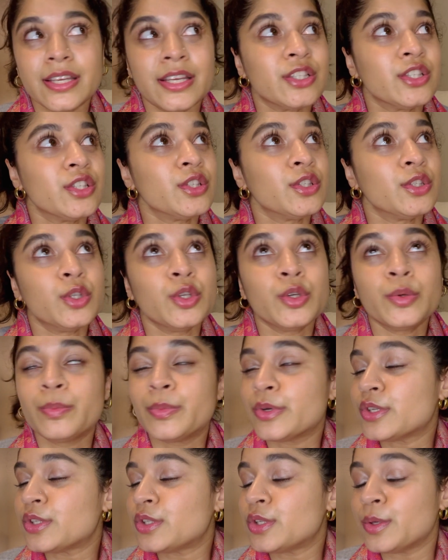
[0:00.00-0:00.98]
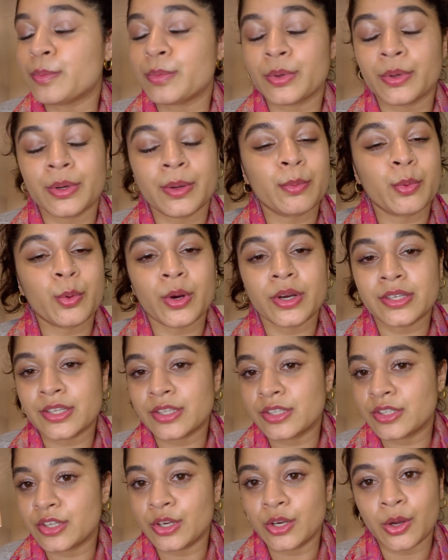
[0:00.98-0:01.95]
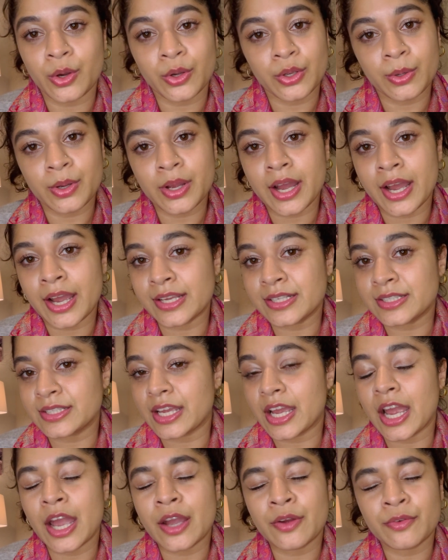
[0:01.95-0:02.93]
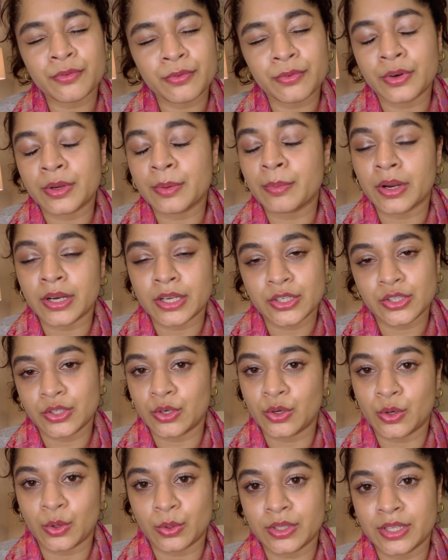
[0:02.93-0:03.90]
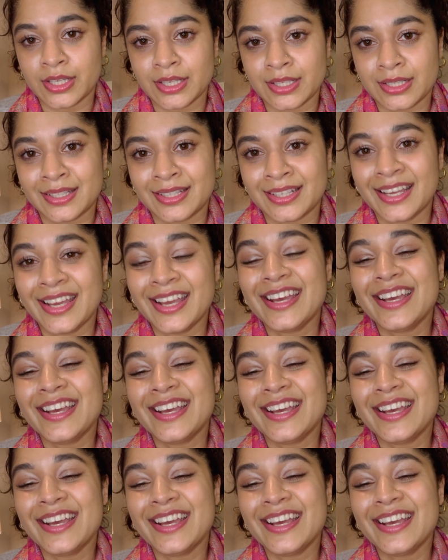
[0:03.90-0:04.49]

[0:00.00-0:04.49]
It's super, super important to know you guys. Everybody should know this.